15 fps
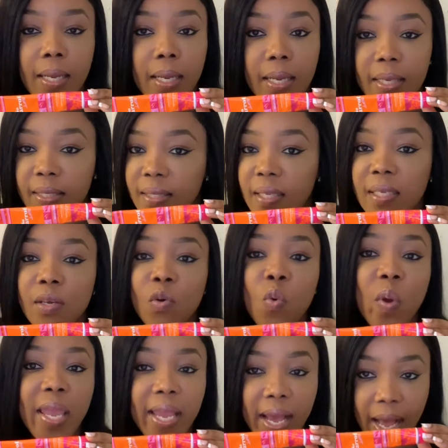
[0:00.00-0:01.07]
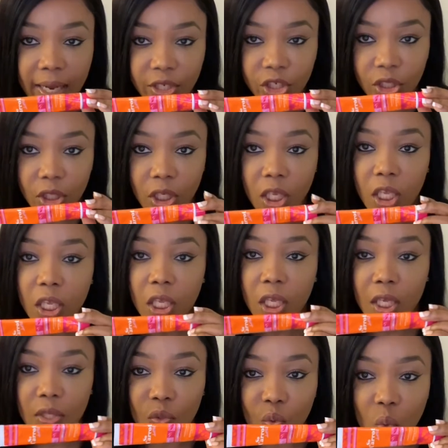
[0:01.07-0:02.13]
It's not a quick action.
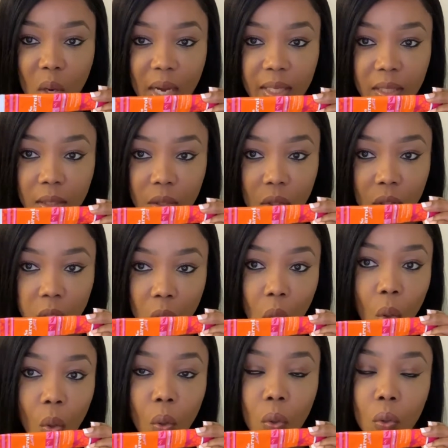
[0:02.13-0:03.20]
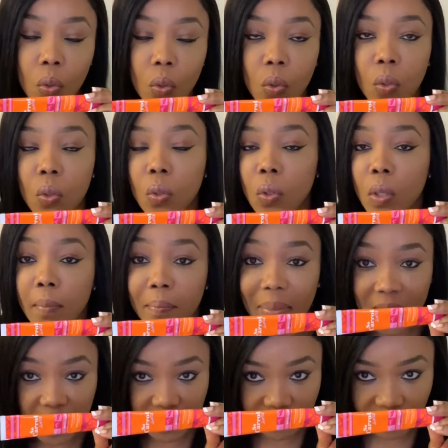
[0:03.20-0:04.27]
It works slow,
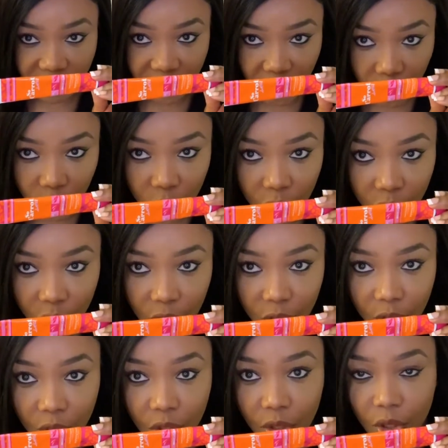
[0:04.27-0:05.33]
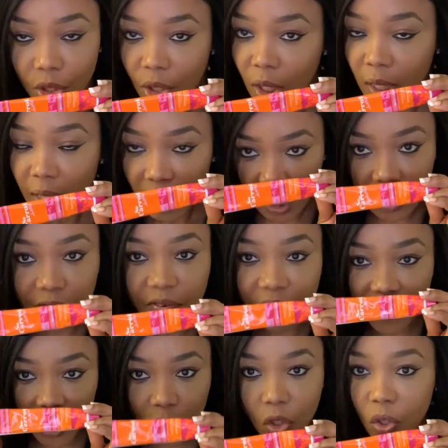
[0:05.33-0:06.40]
but it's very good. It's
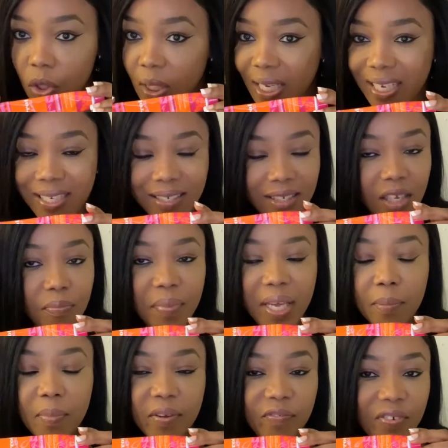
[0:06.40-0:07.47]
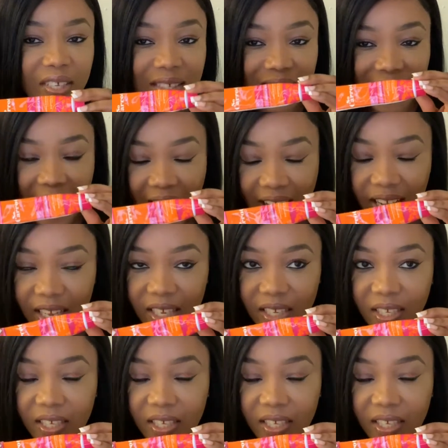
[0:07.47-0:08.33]
very good. It did not make my face dark.